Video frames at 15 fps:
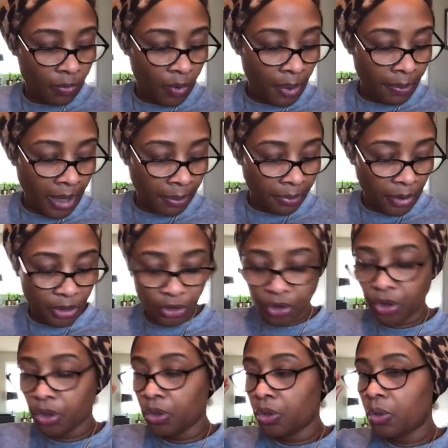remember
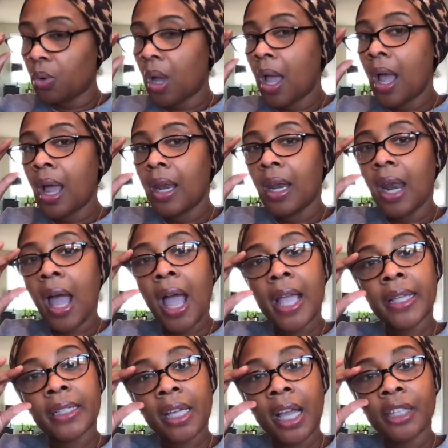to
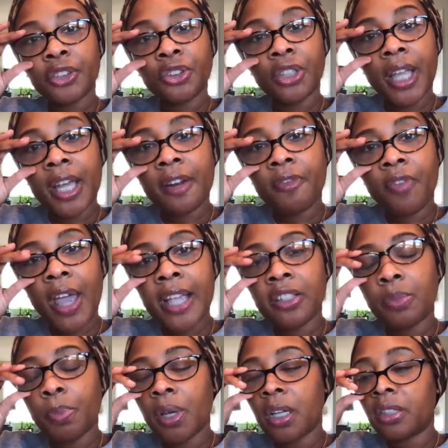like, share to
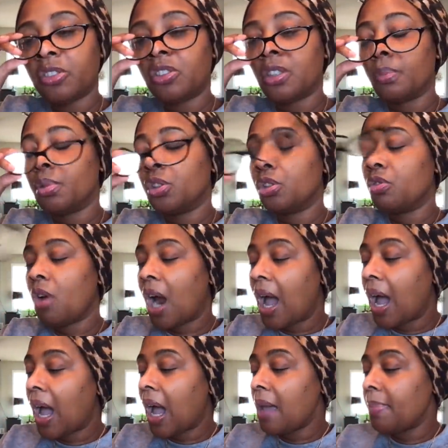Facebook,
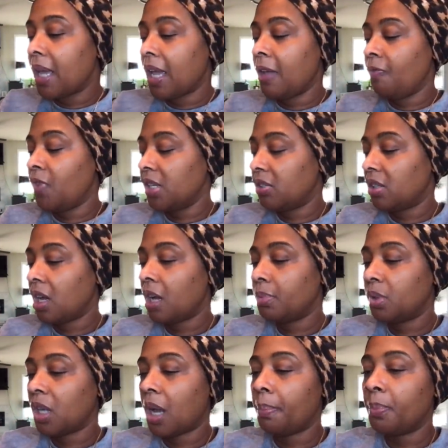subscribe, and visit
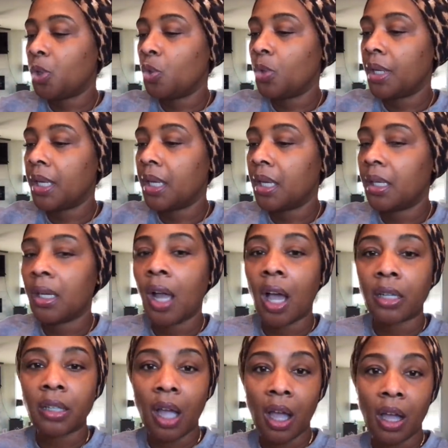
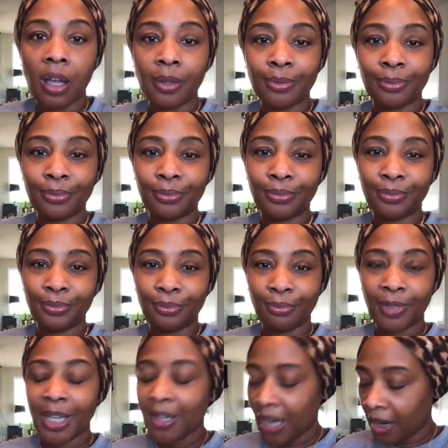uptopbeauty.com.
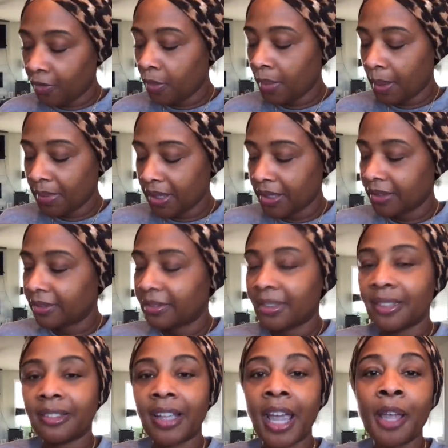Now remember this,
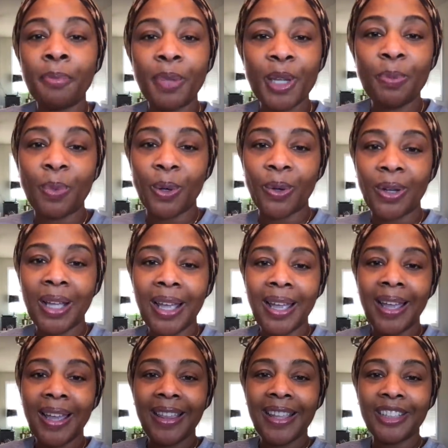the same people
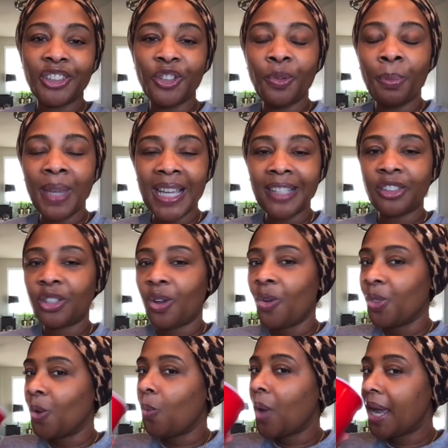that you meet
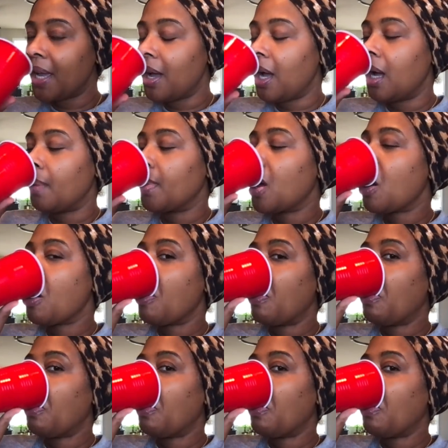on the way up